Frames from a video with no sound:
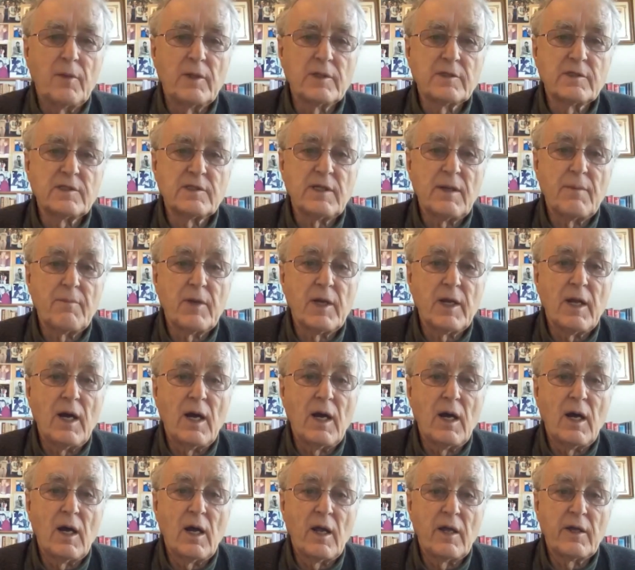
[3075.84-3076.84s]
a
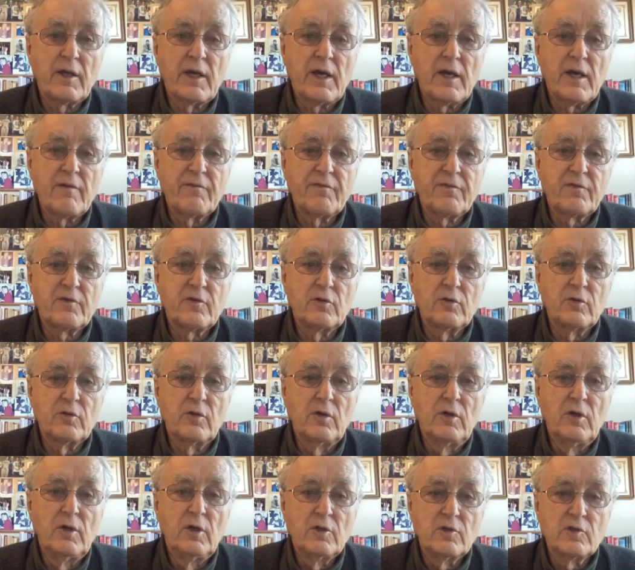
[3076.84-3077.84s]
seminar I gave
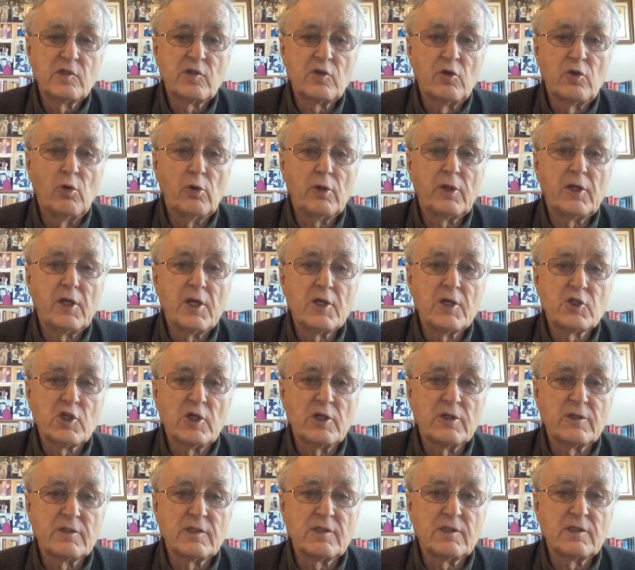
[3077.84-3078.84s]
to school
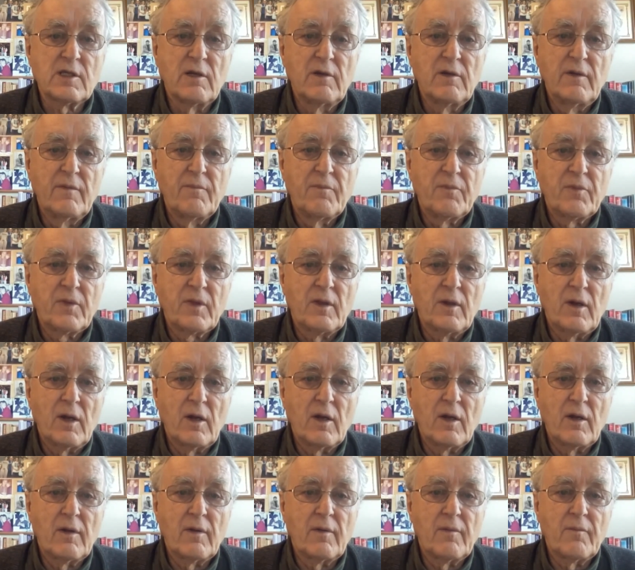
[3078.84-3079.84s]
teachers
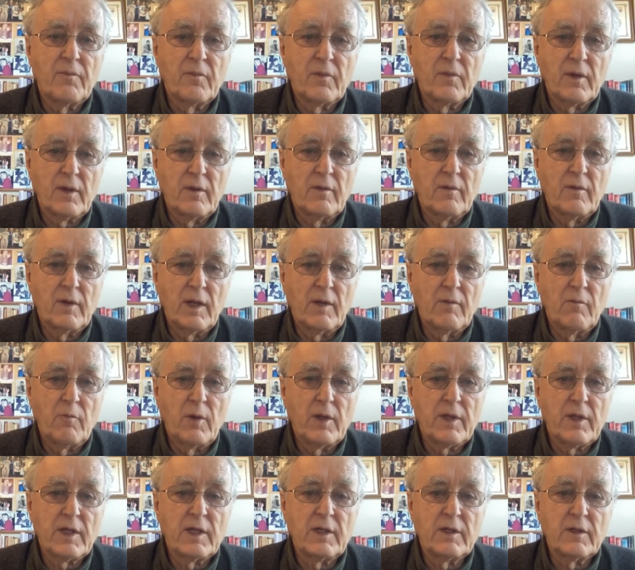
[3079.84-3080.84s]

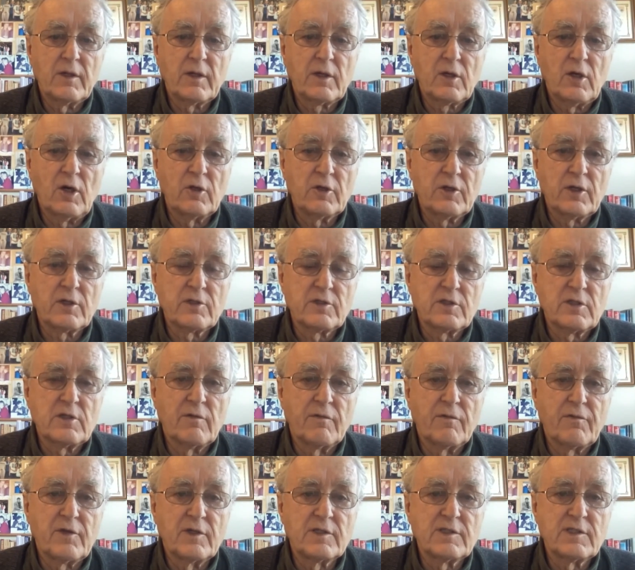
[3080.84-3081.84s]
within the context
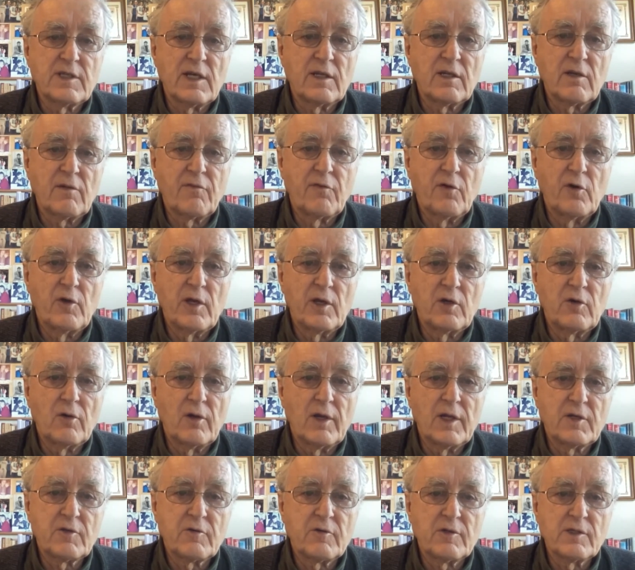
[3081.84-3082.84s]
of the Center for
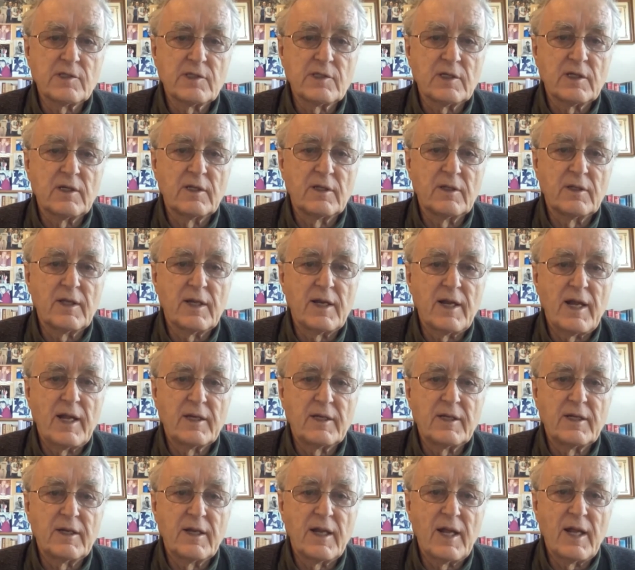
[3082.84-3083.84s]
Ecoliteracy in the
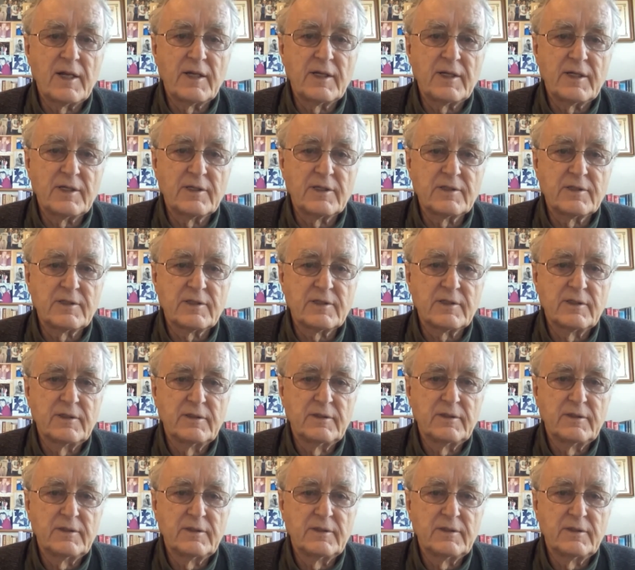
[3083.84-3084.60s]
1990s.